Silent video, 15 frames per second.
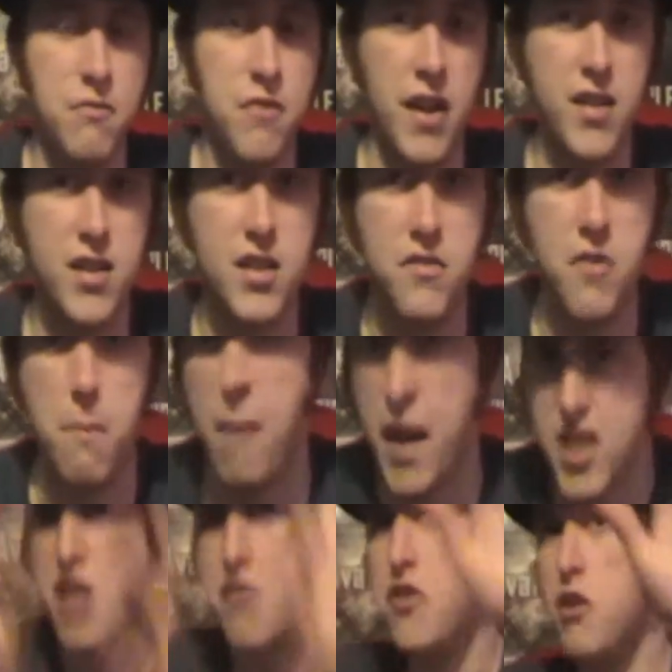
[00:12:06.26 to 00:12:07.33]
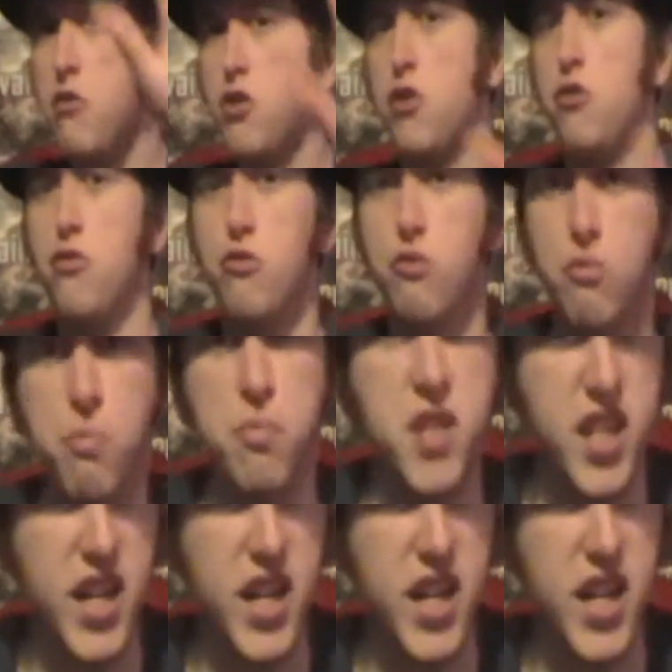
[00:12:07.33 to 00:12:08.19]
thanks to the magic of YouTubes.